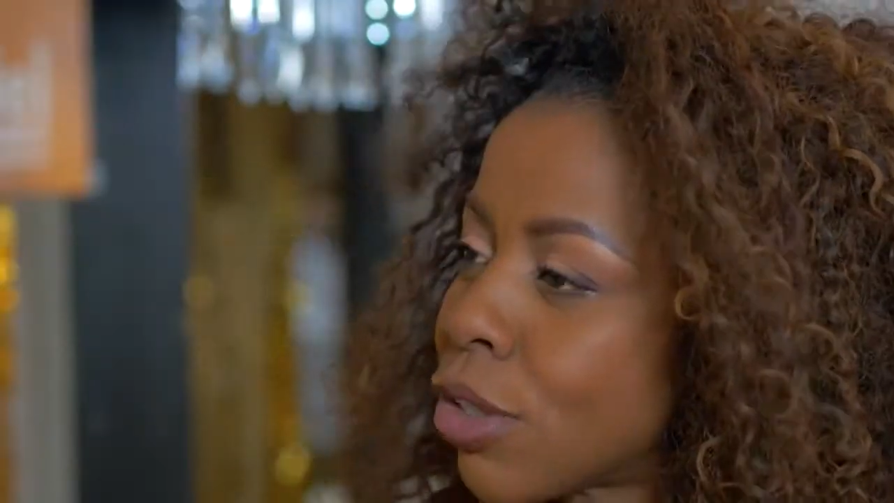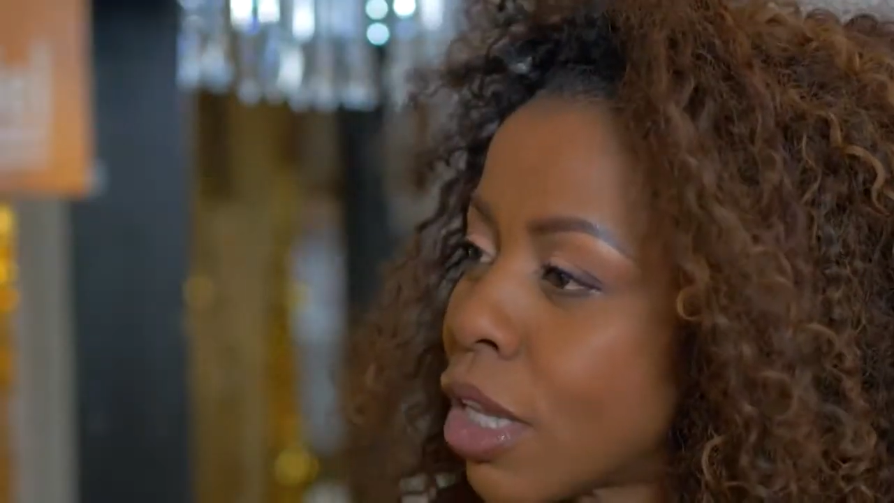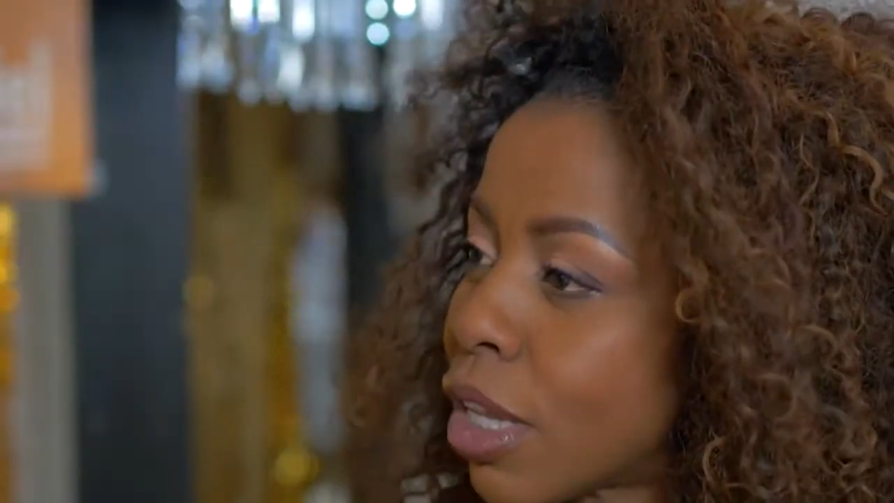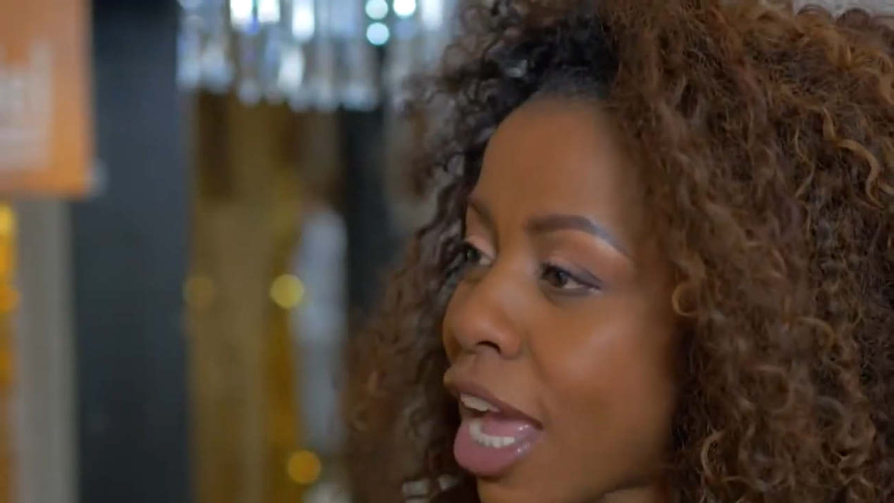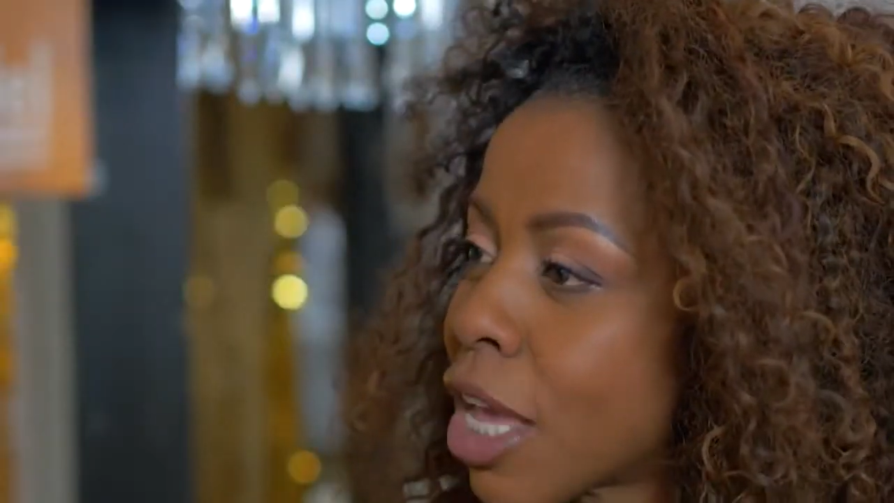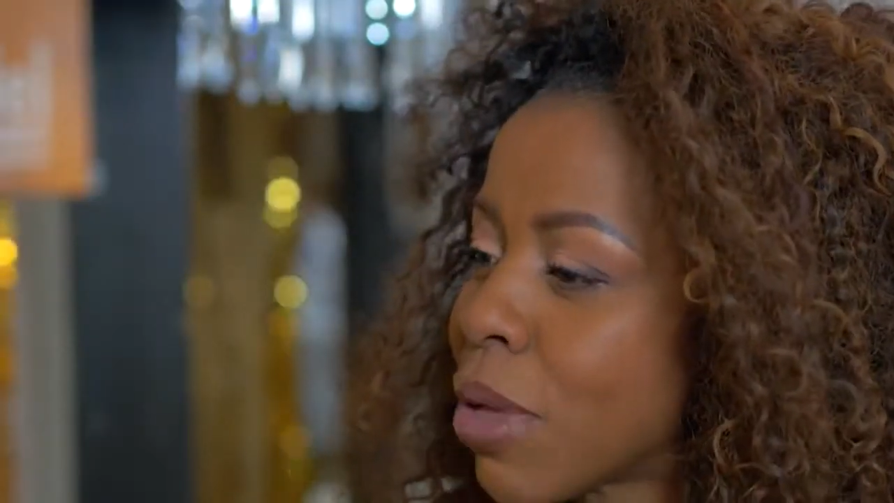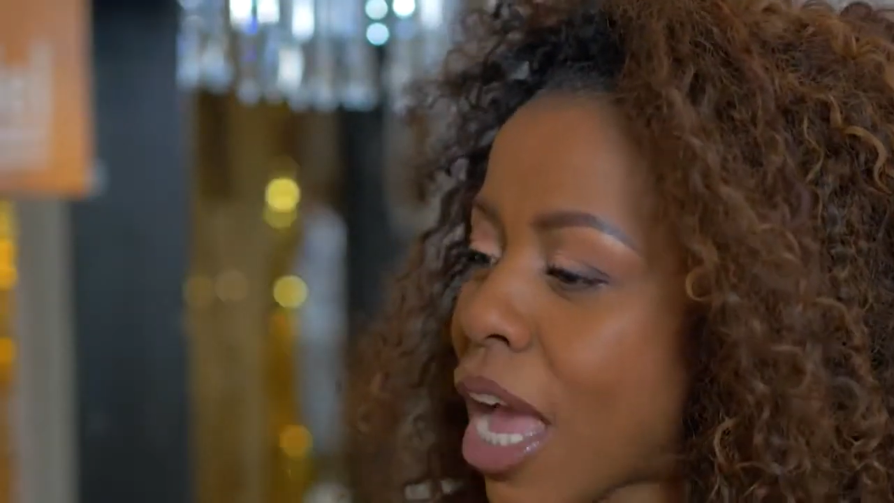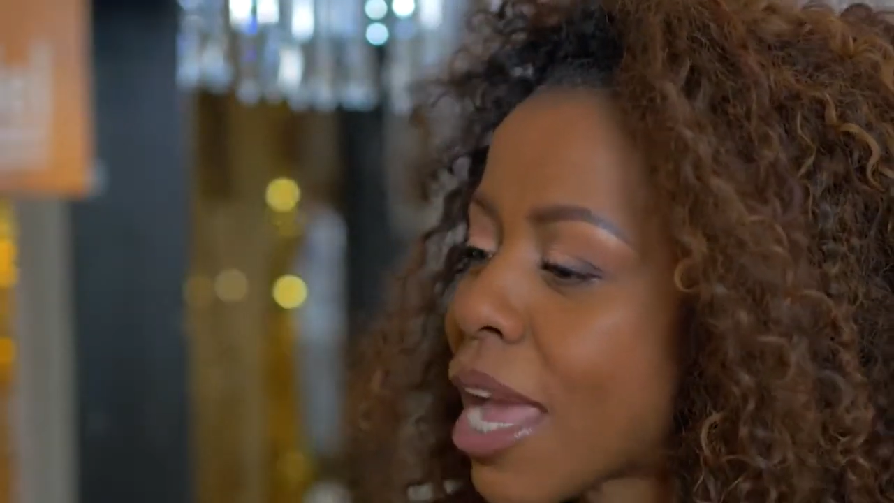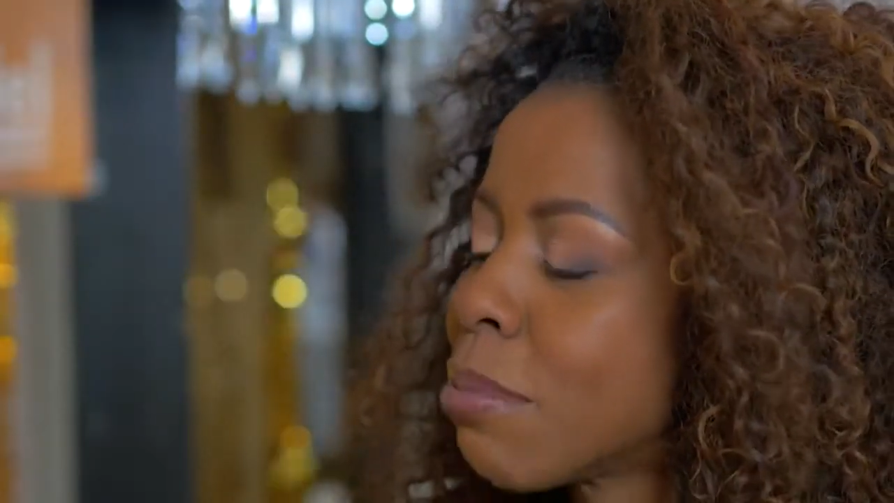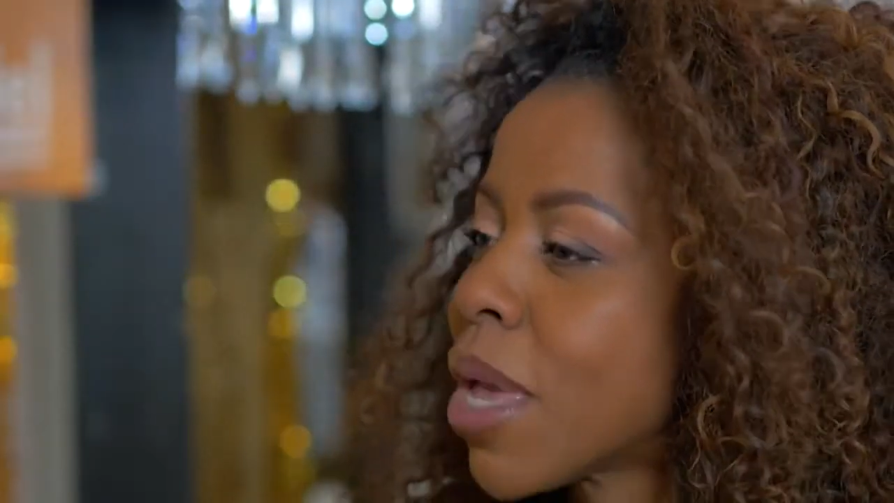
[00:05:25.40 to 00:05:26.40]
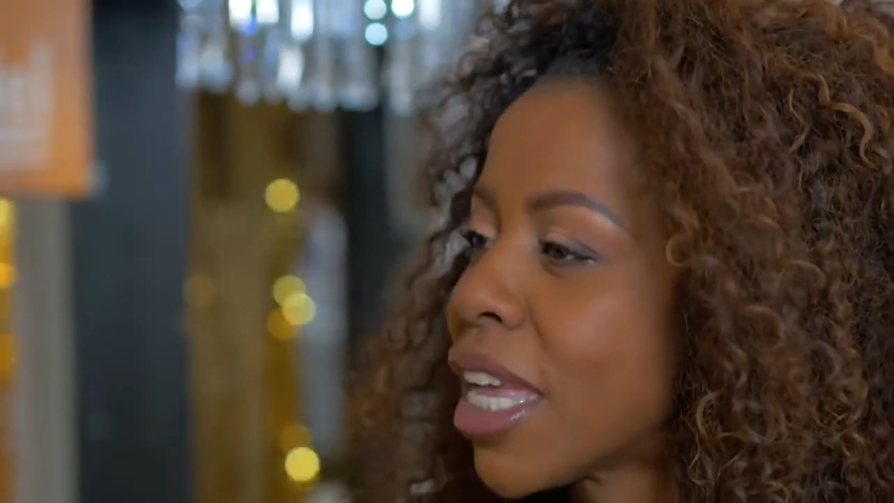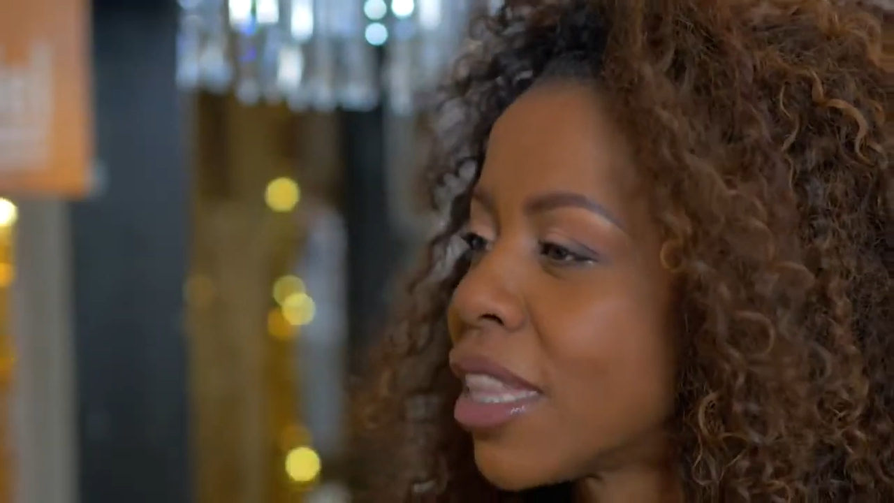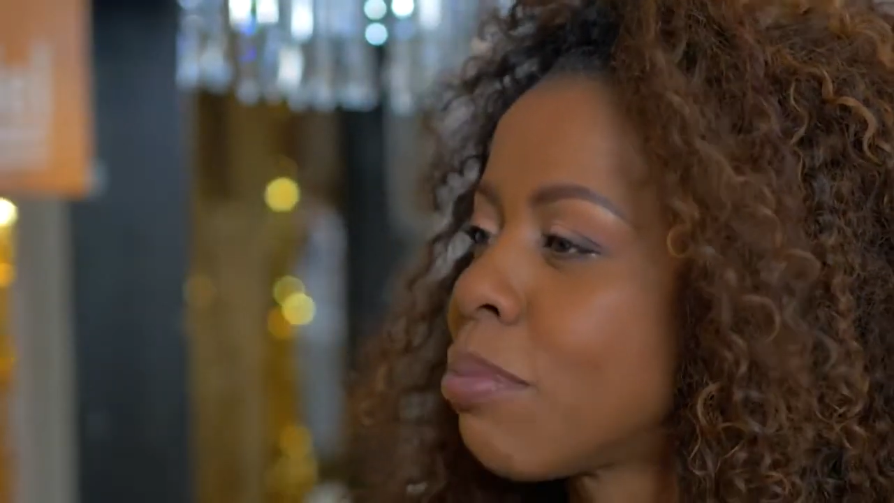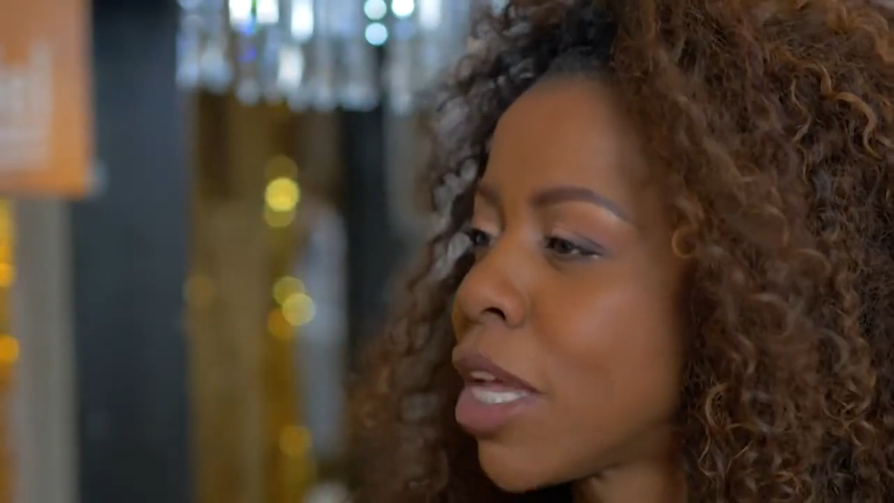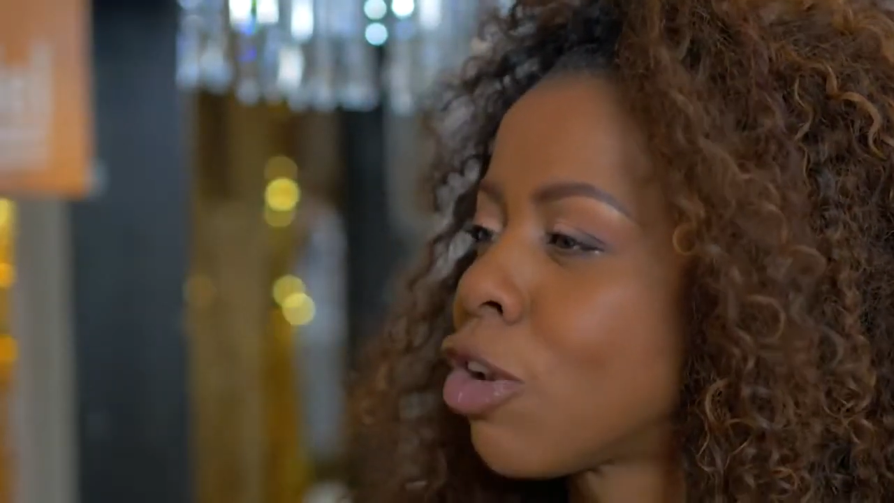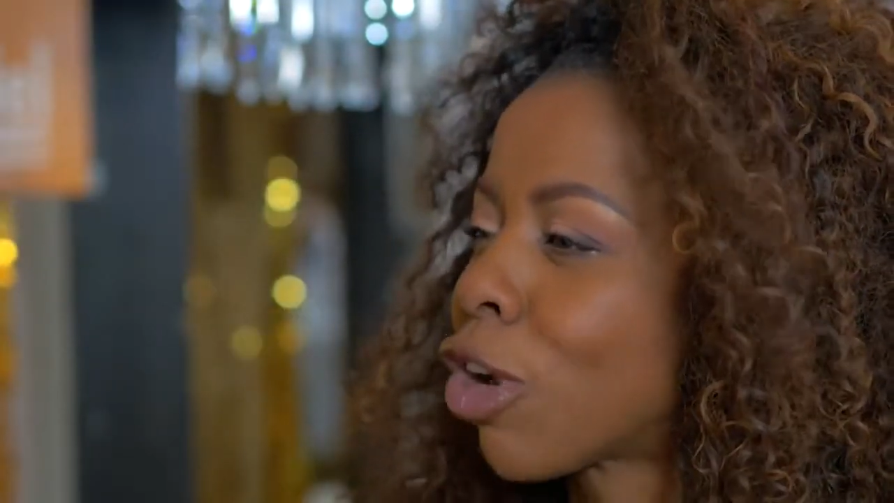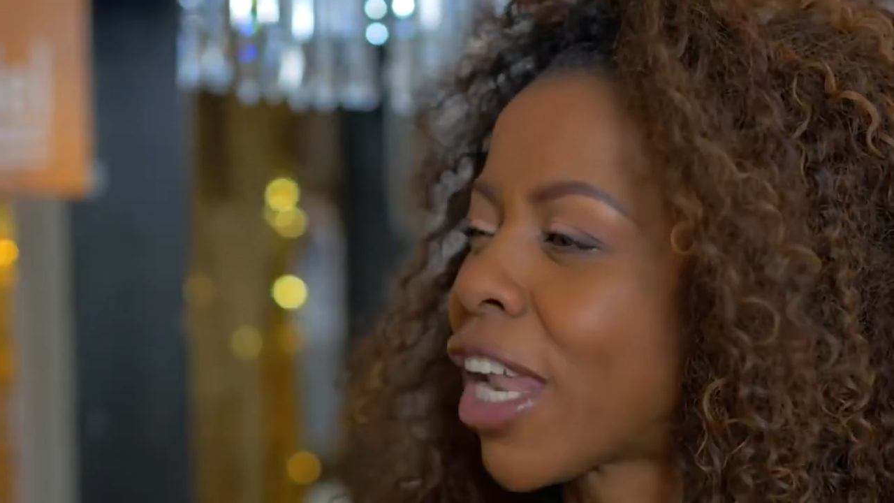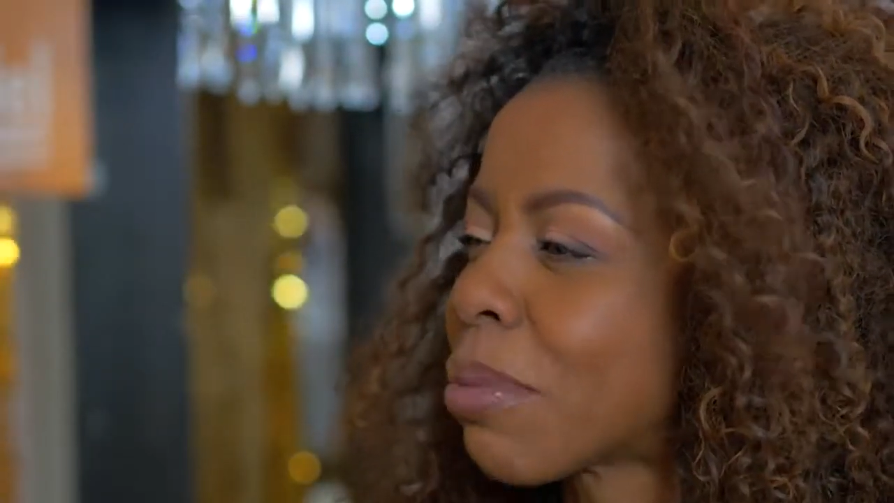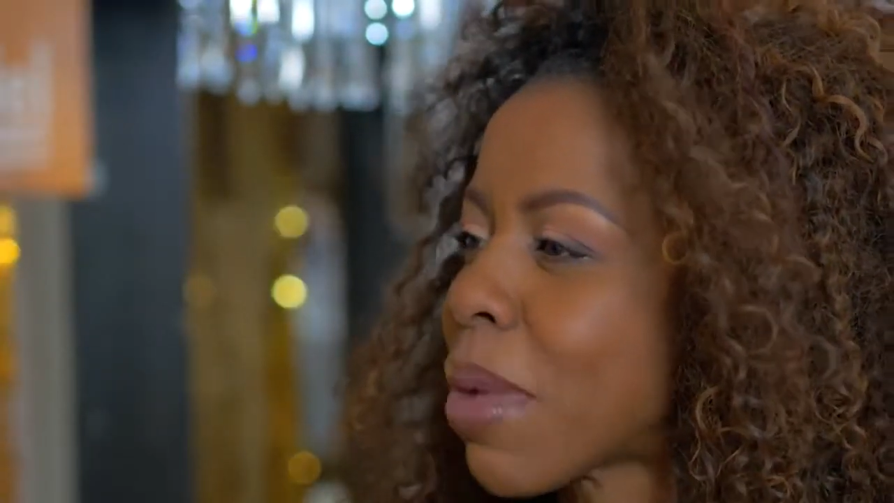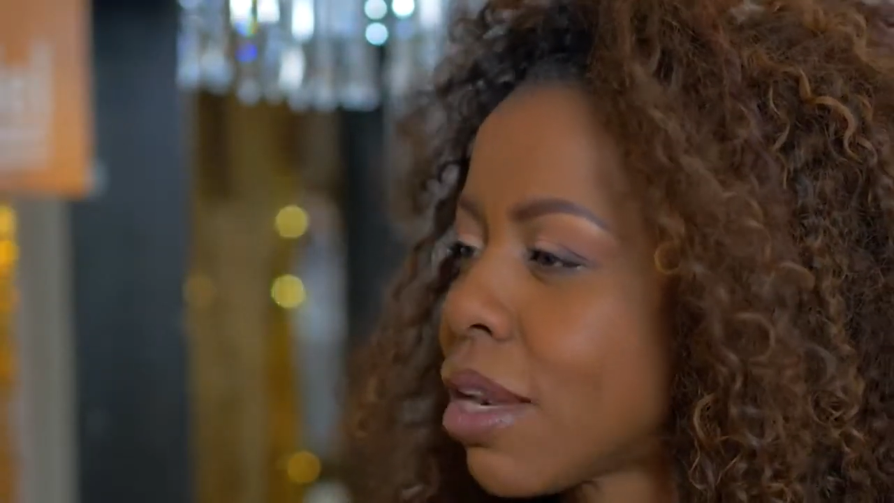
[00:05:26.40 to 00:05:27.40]
So they'll hire me. I make the men
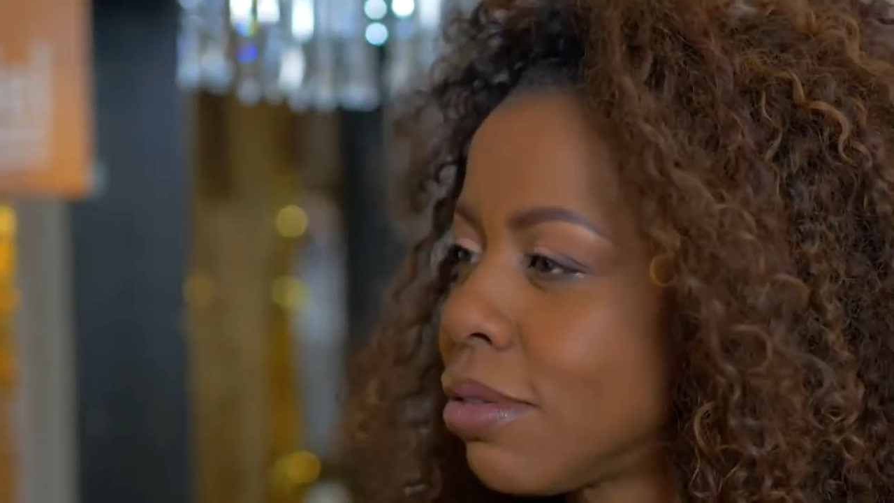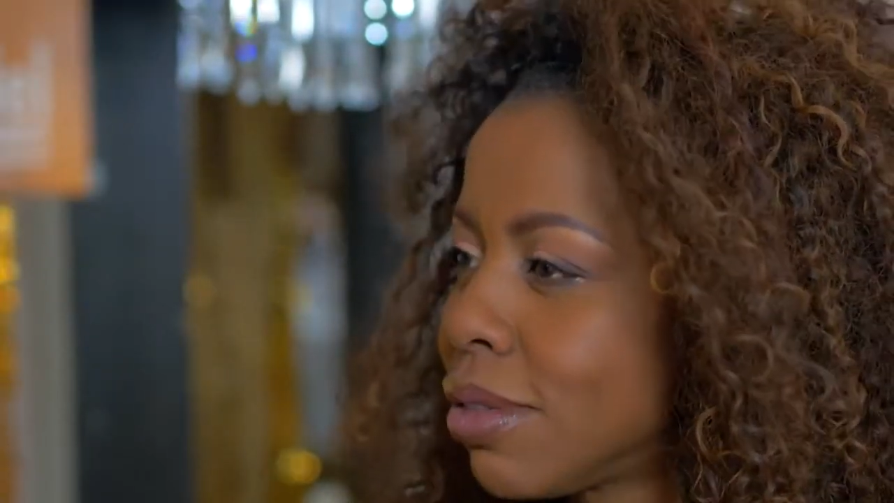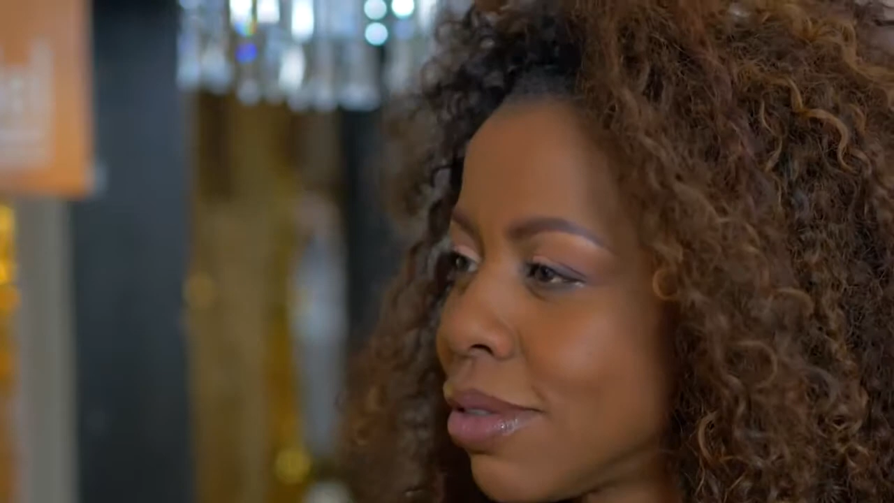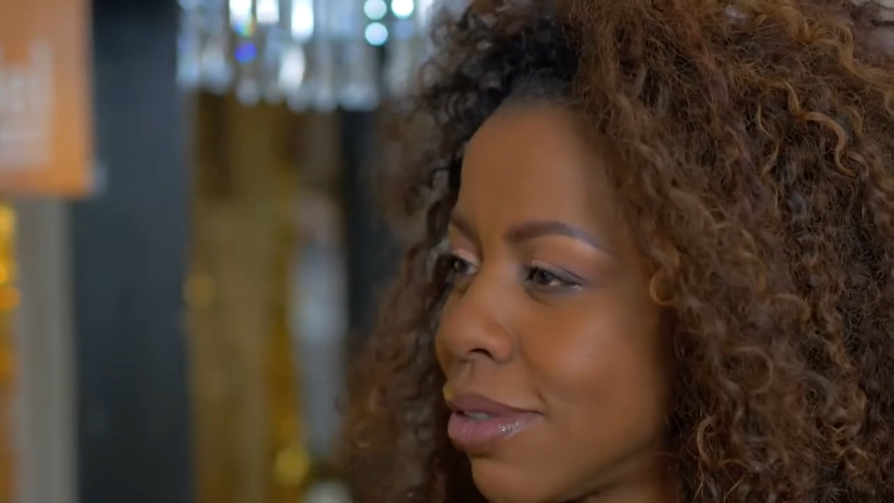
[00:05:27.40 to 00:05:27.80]
look like men.